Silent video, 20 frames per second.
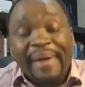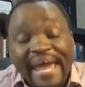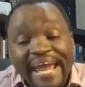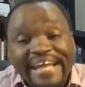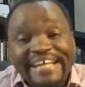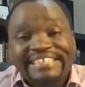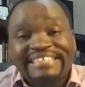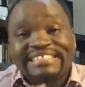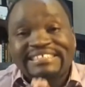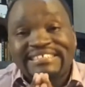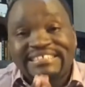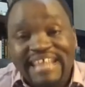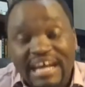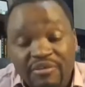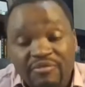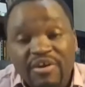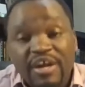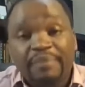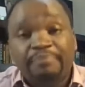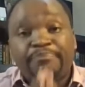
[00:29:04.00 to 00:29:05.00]
paid in
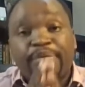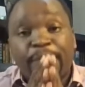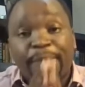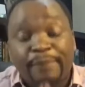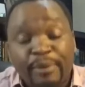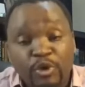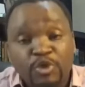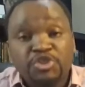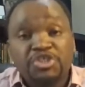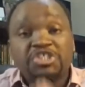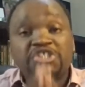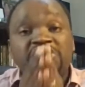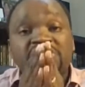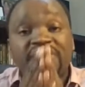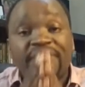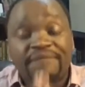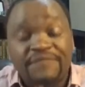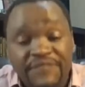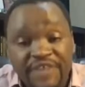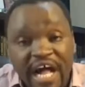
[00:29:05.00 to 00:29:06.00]
direct proportion to
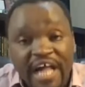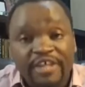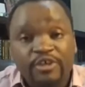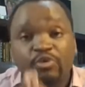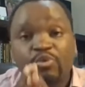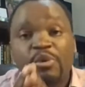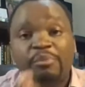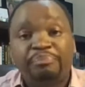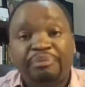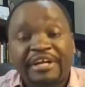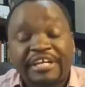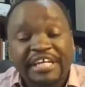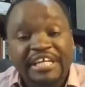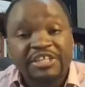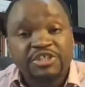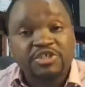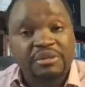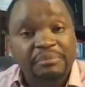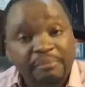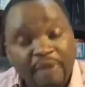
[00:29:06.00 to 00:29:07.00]
the value we bring
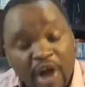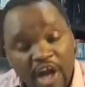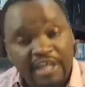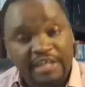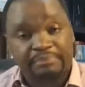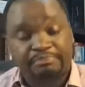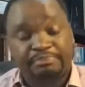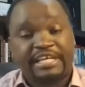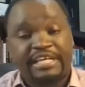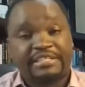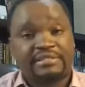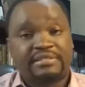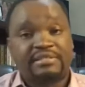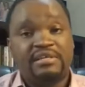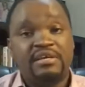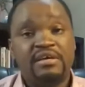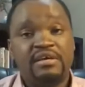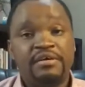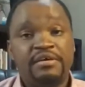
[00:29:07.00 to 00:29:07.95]
into the marketplace.